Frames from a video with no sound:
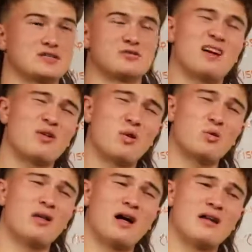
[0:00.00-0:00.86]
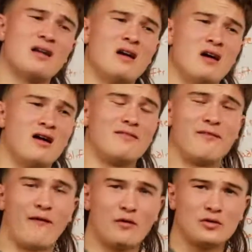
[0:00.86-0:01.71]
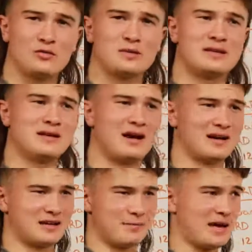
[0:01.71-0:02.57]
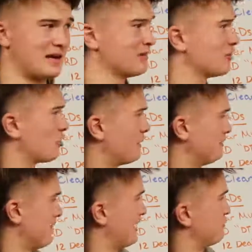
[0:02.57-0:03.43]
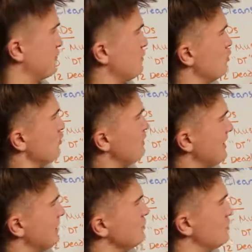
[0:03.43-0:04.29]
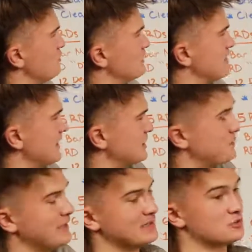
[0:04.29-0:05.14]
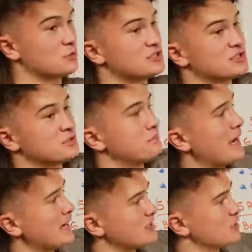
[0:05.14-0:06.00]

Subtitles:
So not a whole lot of volume, knocking it back a little bit. As we move into this next piece, which is back